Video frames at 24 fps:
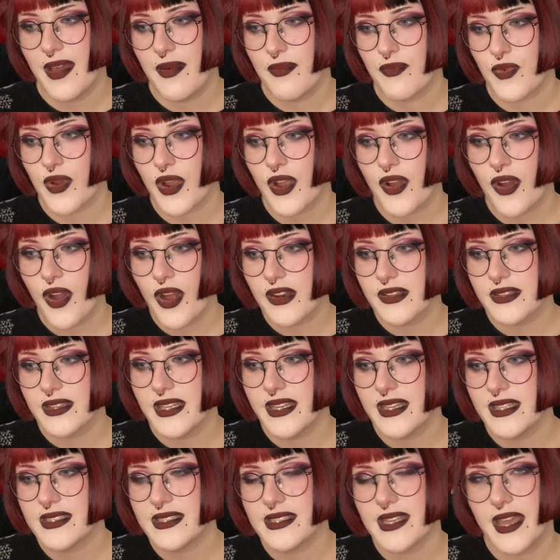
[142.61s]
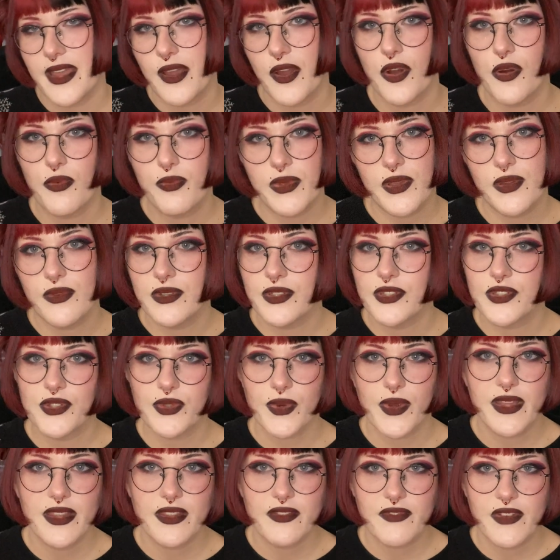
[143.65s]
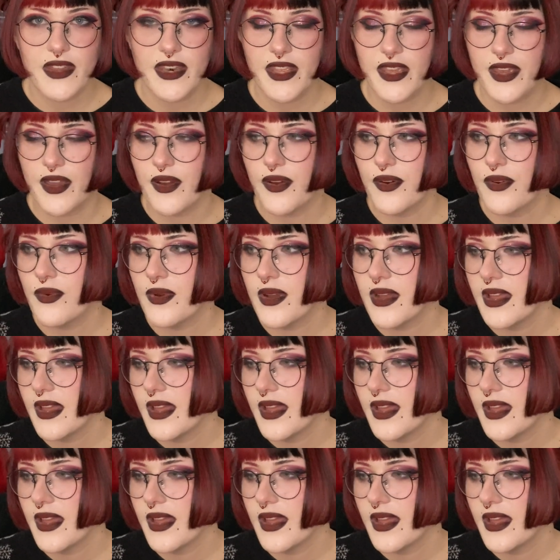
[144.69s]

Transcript: regardless, I hope you enjoy the video.